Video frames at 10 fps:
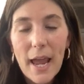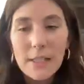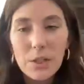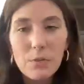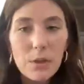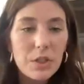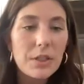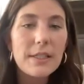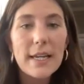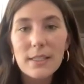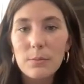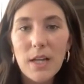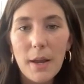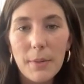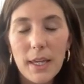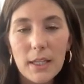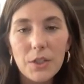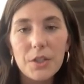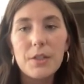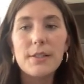I do want you to take some time in
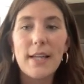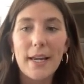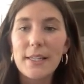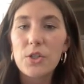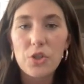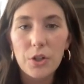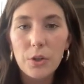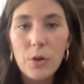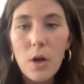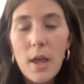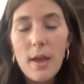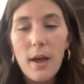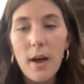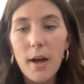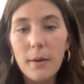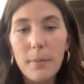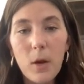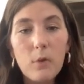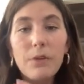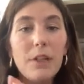your science journal.
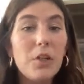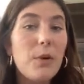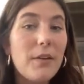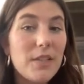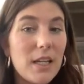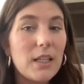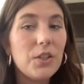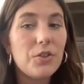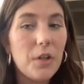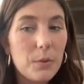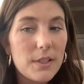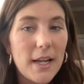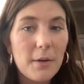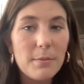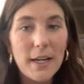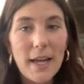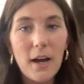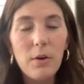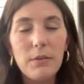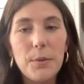Hopefully, you have taken your notes down by
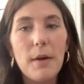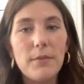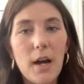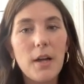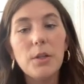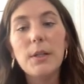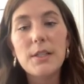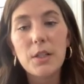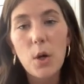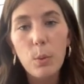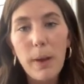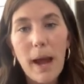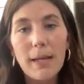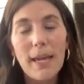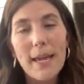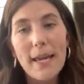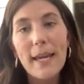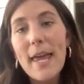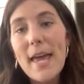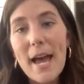now. If you have not, you need to go back and
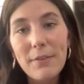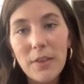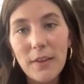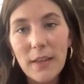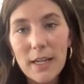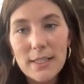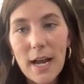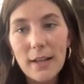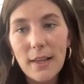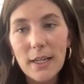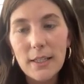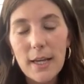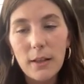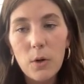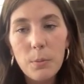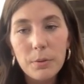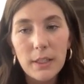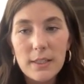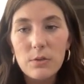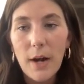everything that is highlighted yellow,
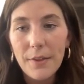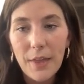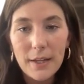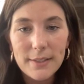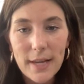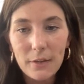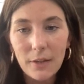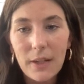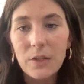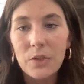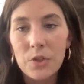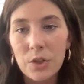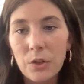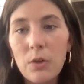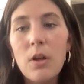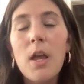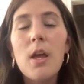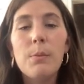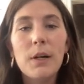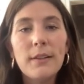please write that down in your journal.
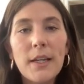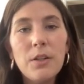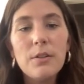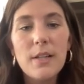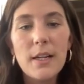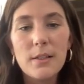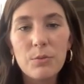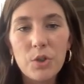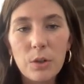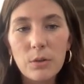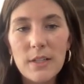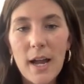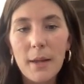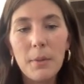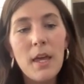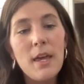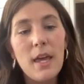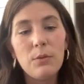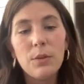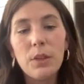But I'd like you to take some journal time
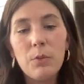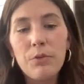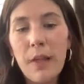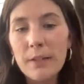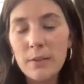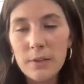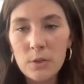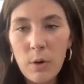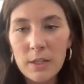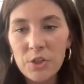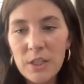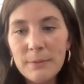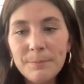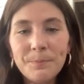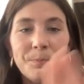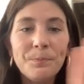and really reflect on this question